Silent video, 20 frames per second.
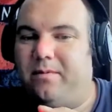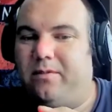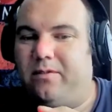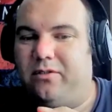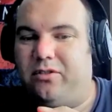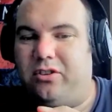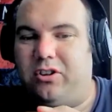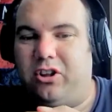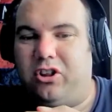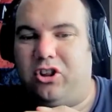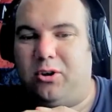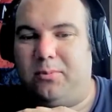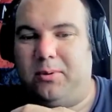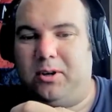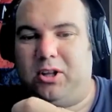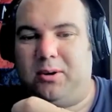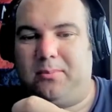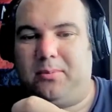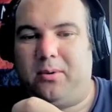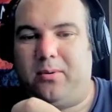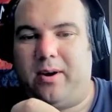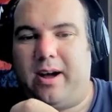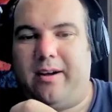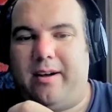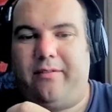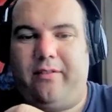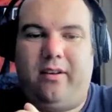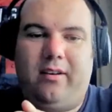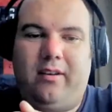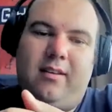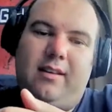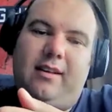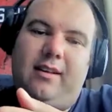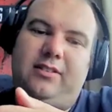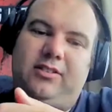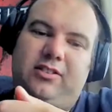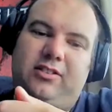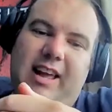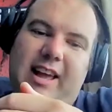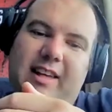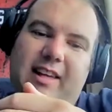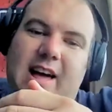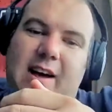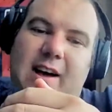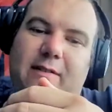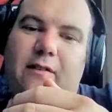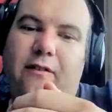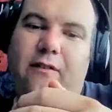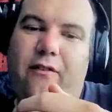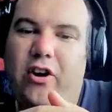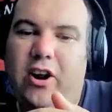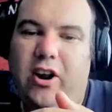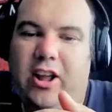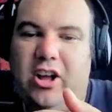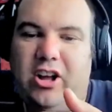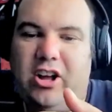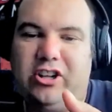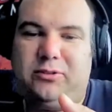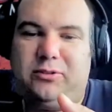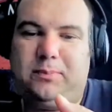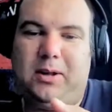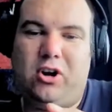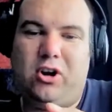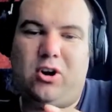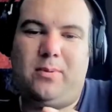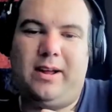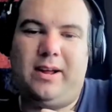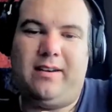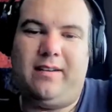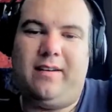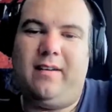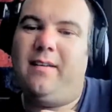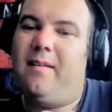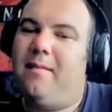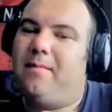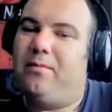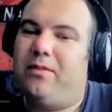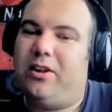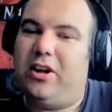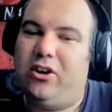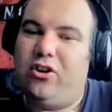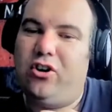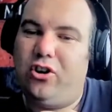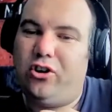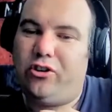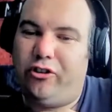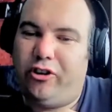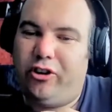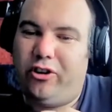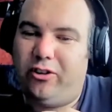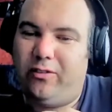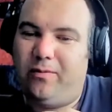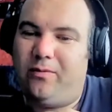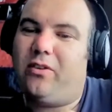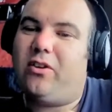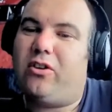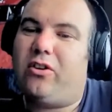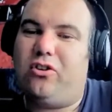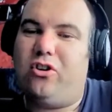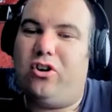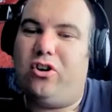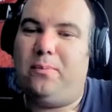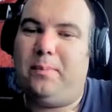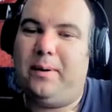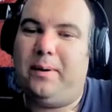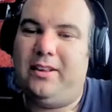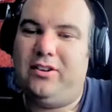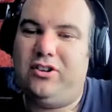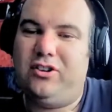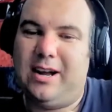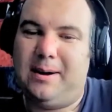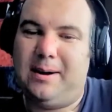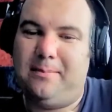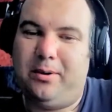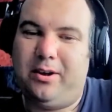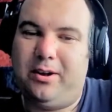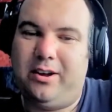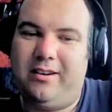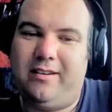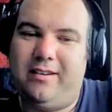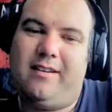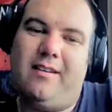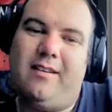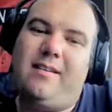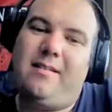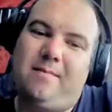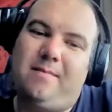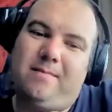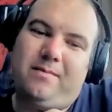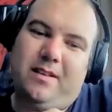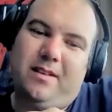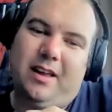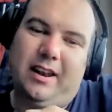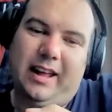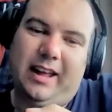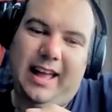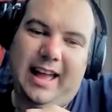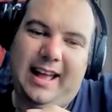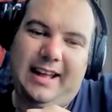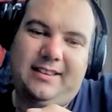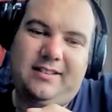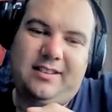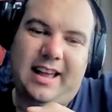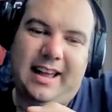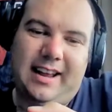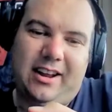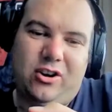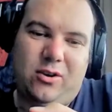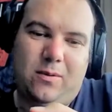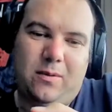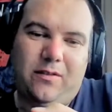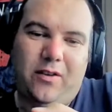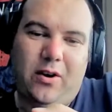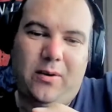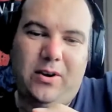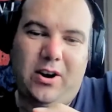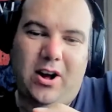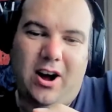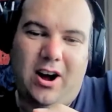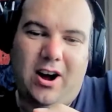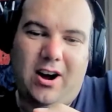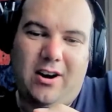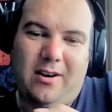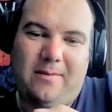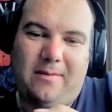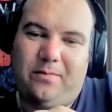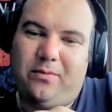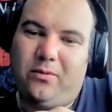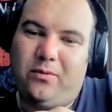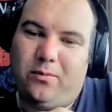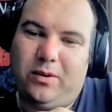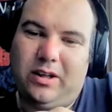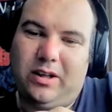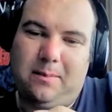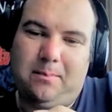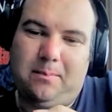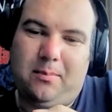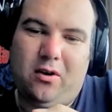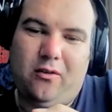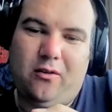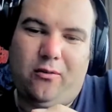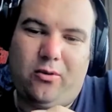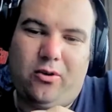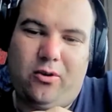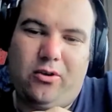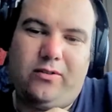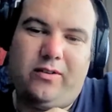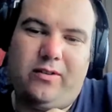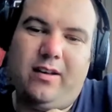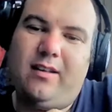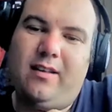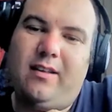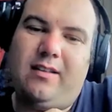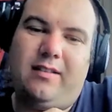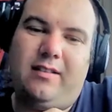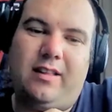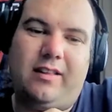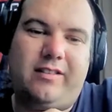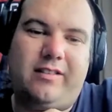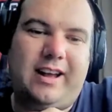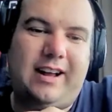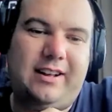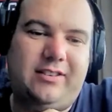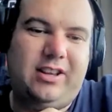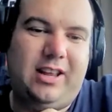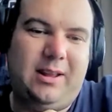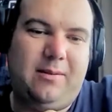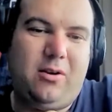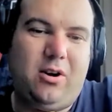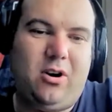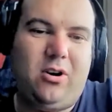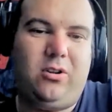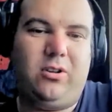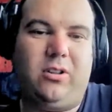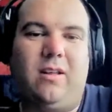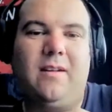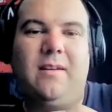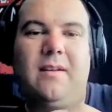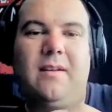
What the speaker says: to the WWF. He stayed there for 3 years, becoming the inaugural European champion, and again tagging up with Owen Hart, where they both won the tag team gold.